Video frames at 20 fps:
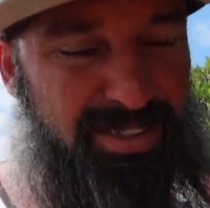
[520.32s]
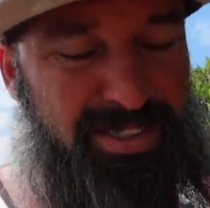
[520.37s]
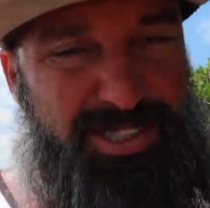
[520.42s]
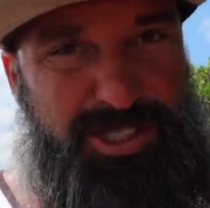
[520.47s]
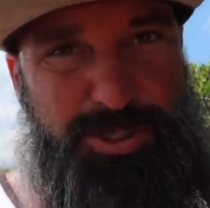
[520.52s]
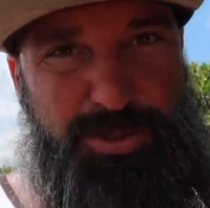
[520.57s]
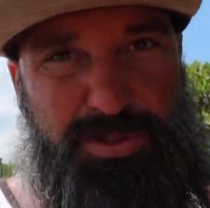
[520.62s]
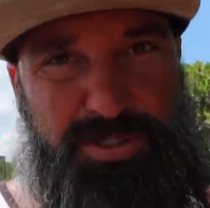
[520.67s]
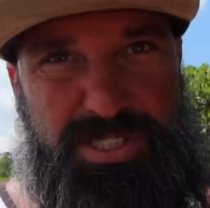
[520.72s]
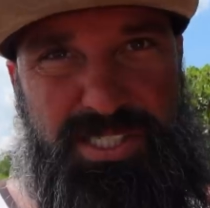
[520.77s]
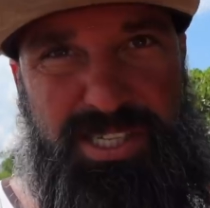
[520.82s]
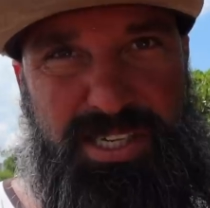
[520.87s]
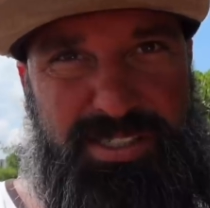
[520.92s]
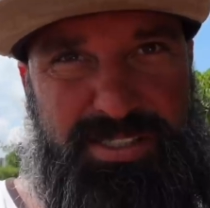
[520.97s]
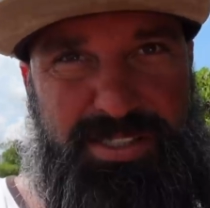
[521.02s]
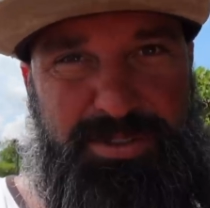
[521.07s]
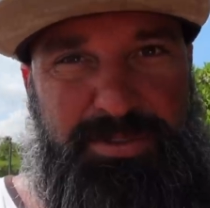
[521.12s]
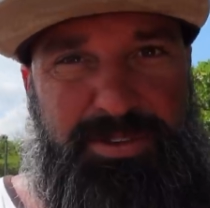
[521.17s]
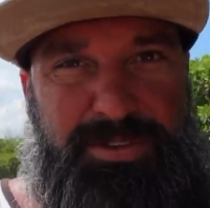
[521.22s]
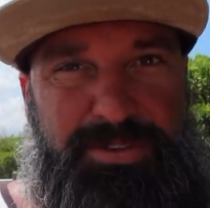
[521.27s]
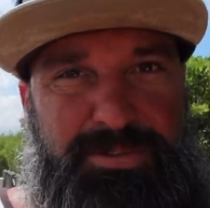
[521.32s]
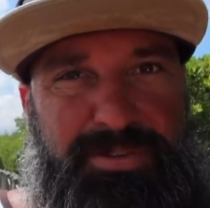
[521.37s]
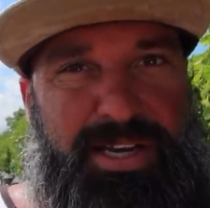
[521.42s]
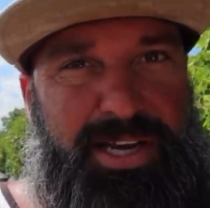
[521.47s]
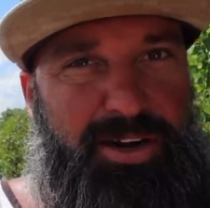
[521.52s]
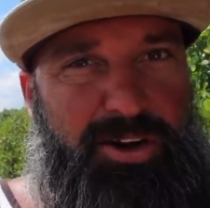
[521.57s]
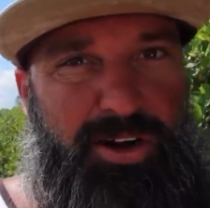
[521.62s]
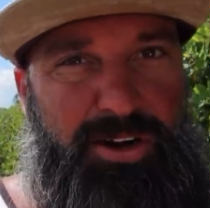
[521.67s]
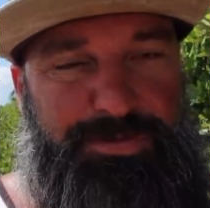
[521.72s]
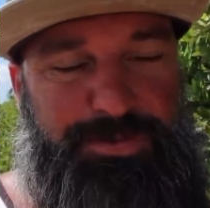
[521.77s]
short sales that we're going to
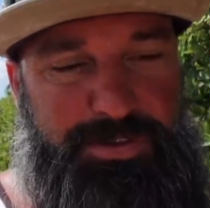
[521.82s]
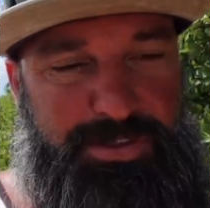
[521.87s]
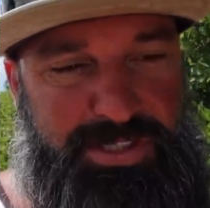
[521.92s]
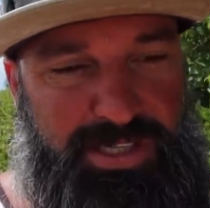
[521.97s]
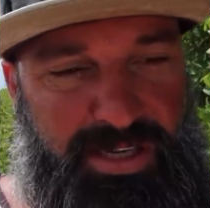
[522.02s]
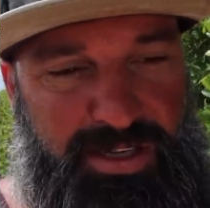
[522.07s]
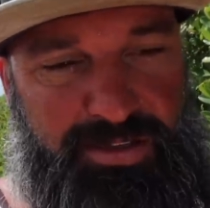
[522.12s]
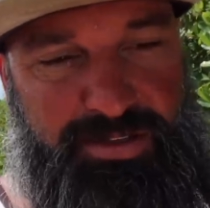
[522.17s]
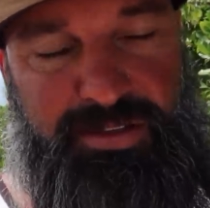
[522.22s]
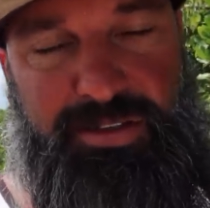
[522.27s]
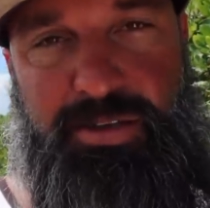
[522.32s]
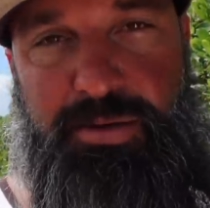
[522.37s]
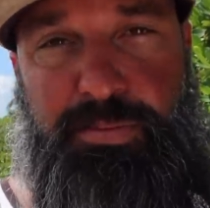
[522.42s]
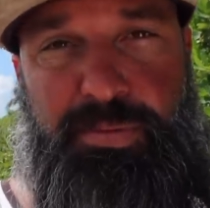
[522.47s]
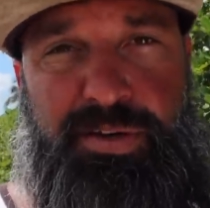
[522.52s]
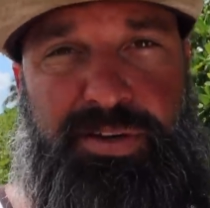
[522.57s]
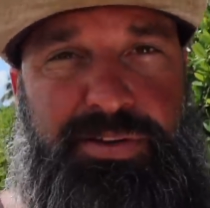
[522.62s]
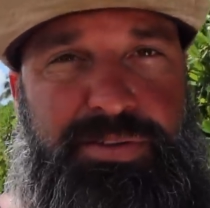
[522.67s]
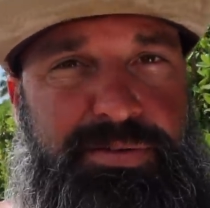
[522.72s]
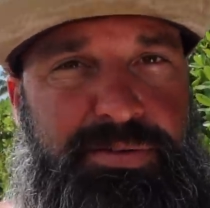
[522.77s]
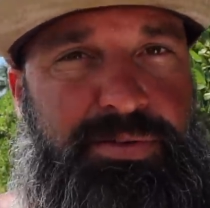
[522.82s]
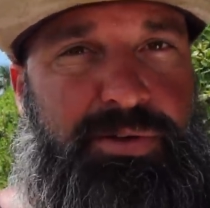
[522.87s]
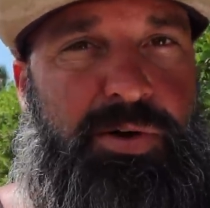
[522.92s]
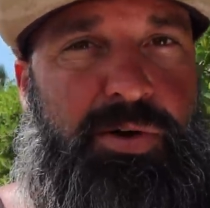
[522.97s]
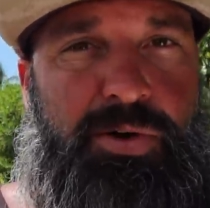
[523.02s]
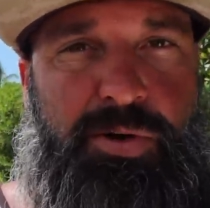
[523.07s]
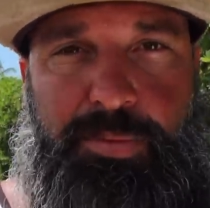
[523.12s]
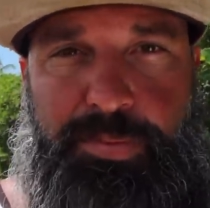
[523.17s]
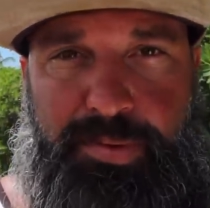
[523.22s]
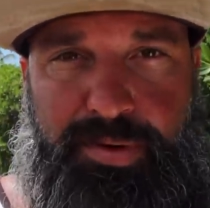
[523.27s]
write offers on. I'm going to bring you through the
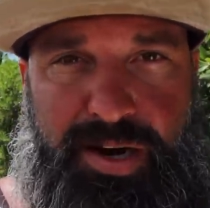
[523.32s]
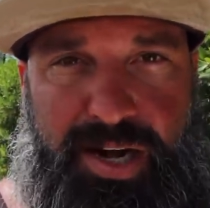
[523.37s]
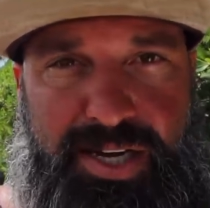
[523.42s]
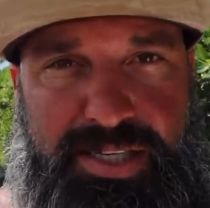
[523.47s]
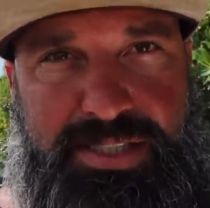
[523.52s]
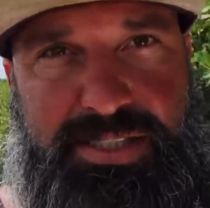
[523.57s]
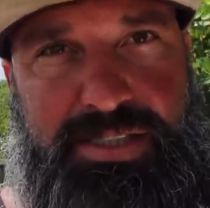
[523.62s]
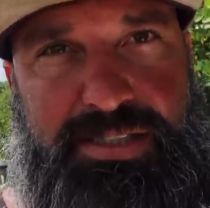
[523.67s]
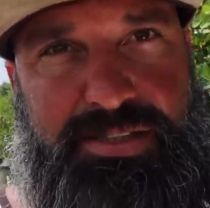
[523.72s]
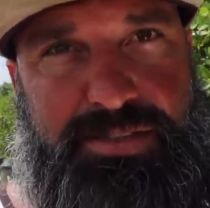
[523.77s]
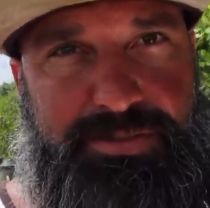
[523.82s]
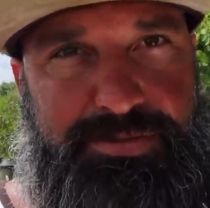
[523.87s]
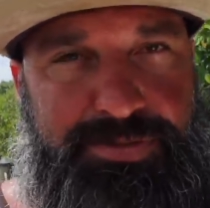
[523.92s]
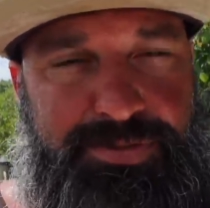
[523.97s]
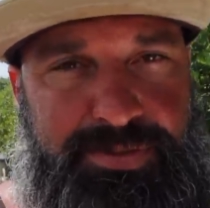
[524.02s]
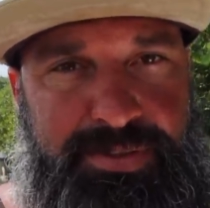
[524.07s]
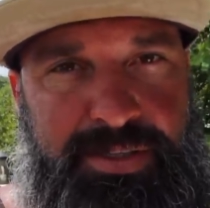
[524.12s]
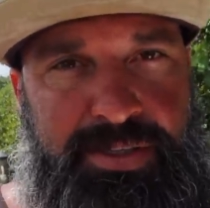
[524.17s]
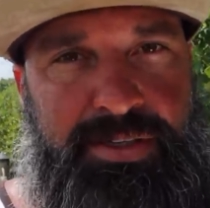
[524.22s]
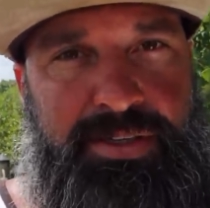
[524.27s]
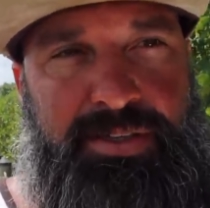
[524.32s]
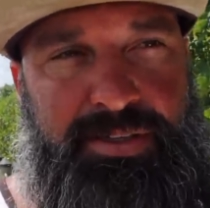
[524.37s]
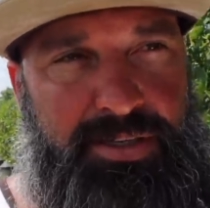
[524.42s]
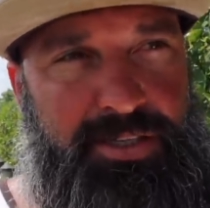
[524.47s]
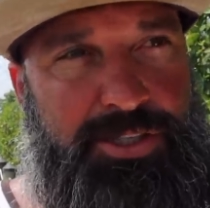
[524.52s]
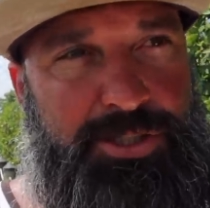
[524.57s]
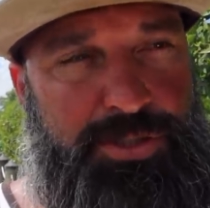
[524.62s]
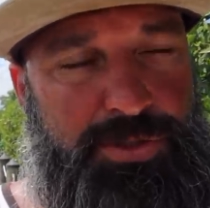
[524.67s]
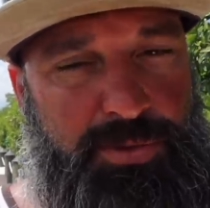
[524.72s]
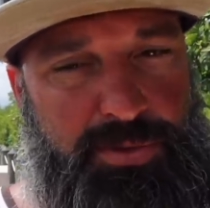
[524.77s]
whole process of
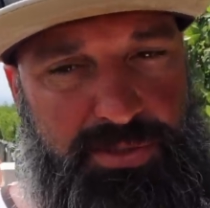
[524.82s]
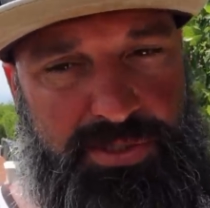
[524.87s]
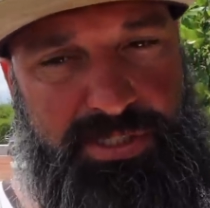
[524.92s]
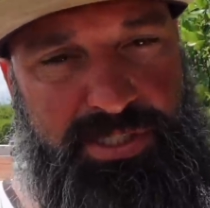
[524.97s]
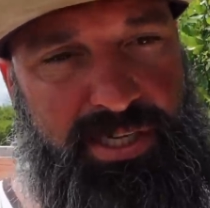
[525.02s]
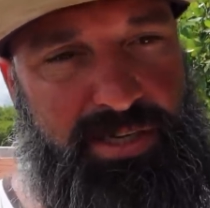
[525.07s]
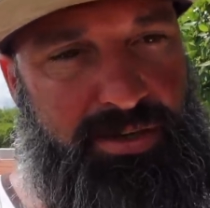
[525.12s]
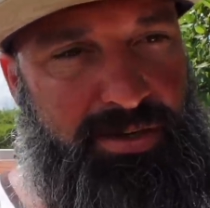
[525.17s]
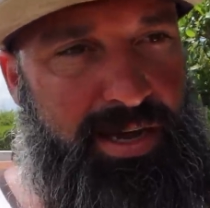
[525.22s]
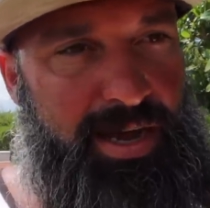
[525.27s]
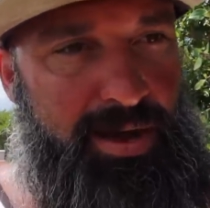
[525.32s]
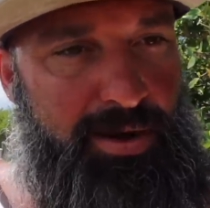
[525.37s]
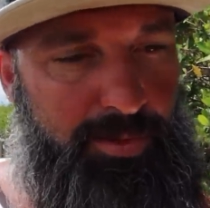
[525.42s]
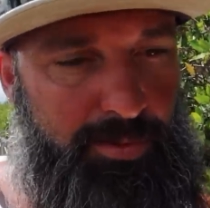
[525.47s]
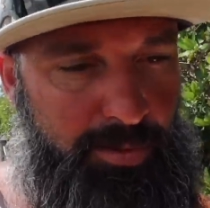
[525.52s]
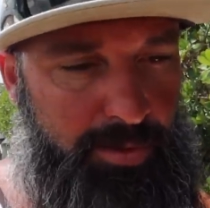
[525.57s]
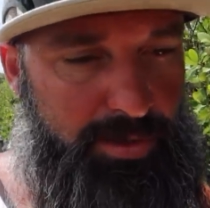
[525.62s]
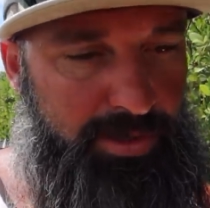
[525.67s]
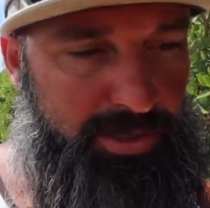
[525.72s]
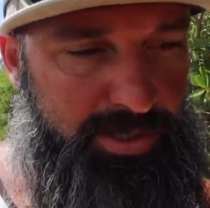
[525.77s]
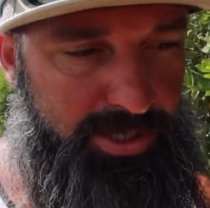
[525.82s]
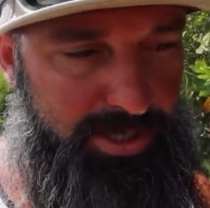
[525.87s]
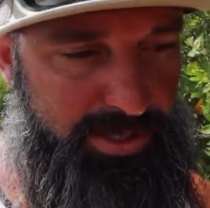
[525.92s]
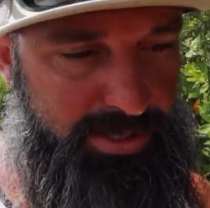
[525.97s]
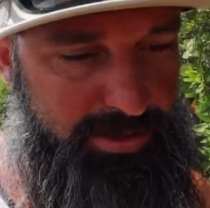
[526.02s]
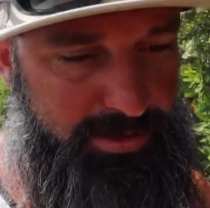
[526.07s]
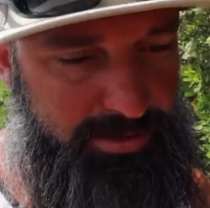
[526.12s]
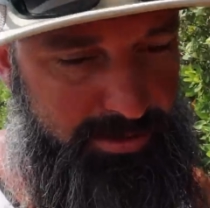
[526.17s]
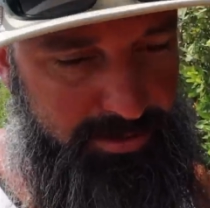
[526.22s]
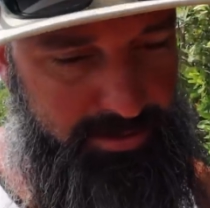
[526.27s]
a short sale, how it works,